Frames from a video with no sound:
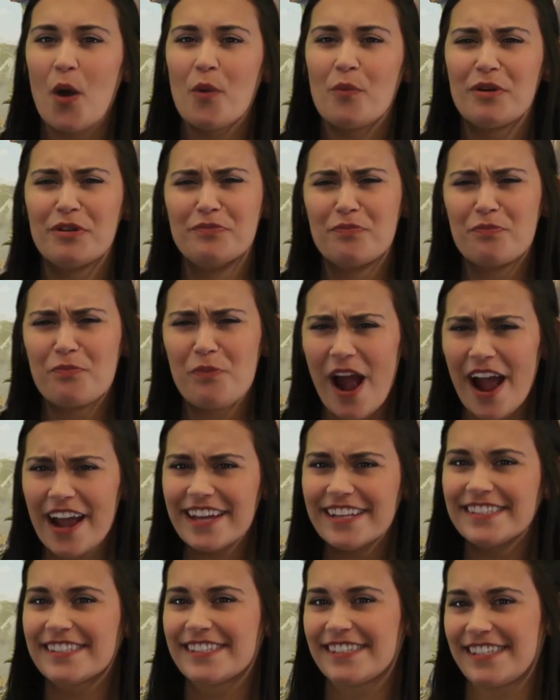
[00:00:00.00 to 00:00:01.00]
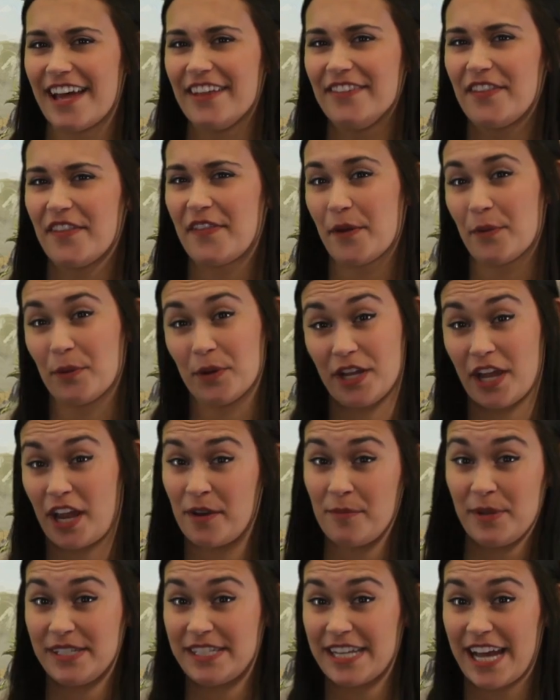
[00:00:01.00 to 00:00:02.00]
When Riot said that they were
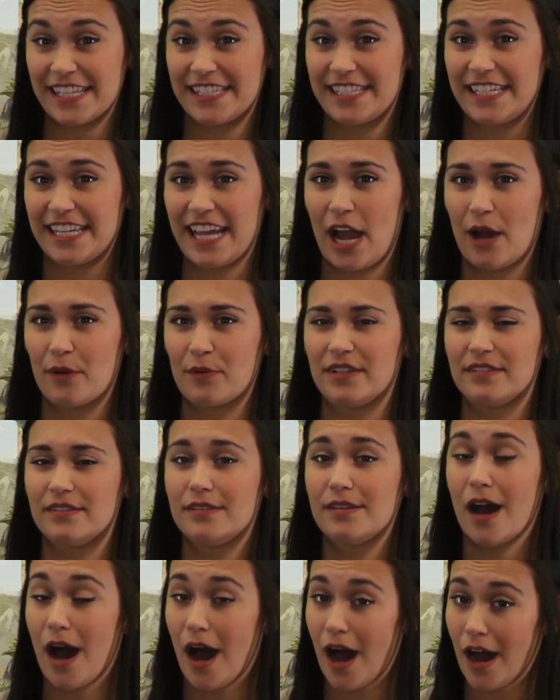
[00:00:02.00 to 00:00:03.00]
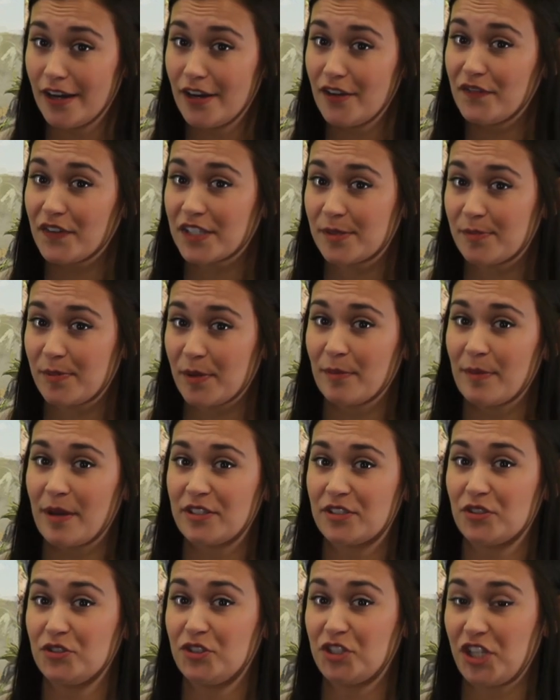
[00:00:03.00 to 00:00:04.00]
going to be testing out a ton of
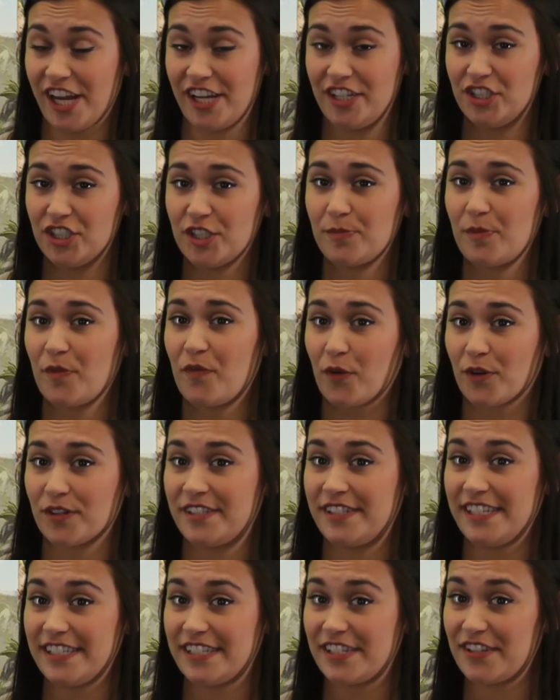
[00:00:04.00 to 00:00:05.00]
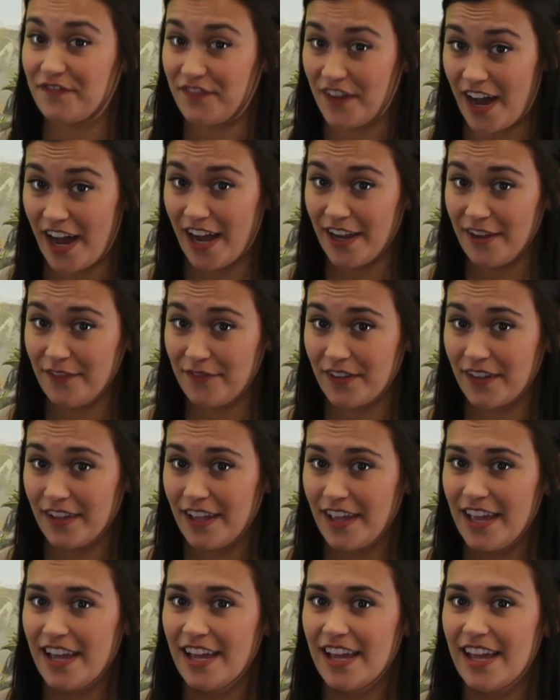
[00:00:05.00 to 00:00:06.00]
experimental changes before Season
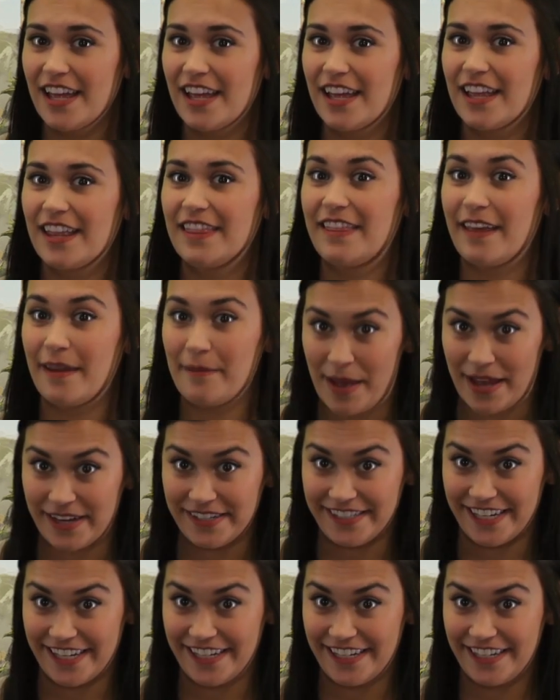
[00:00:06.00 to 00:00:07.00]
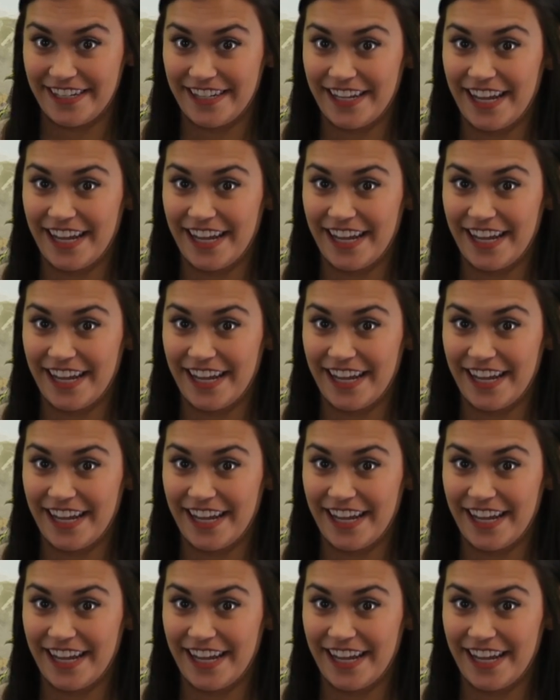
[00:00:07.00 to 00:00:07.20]
5, they meant it.